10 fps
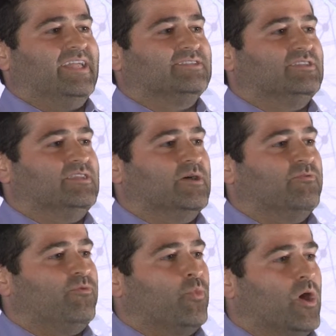It's
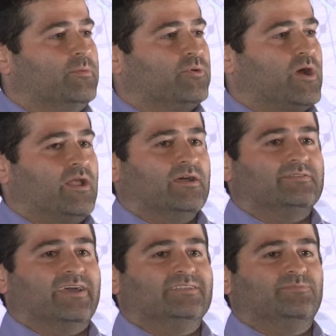the one
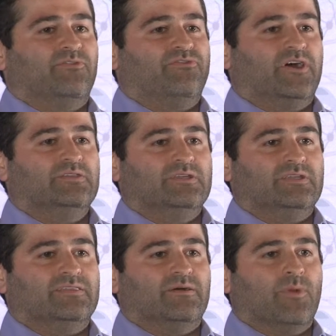product that has been
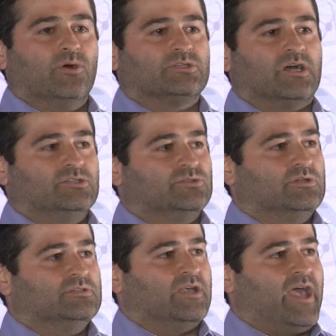funded in the most
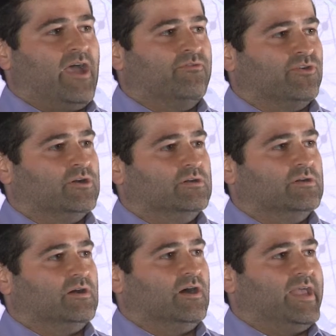countries
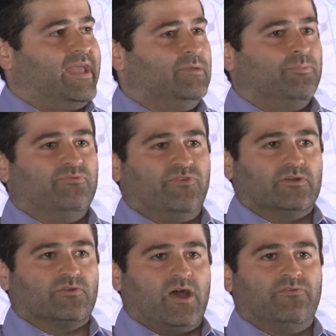ever on any
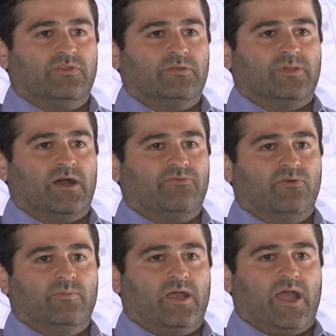crowdfunding
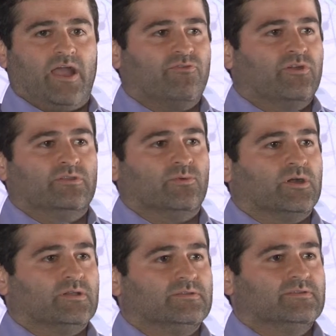platform ever in the
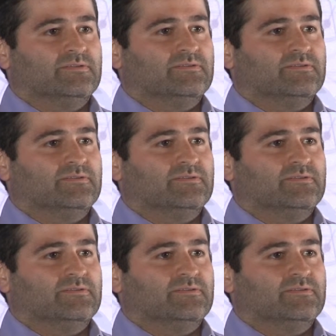world.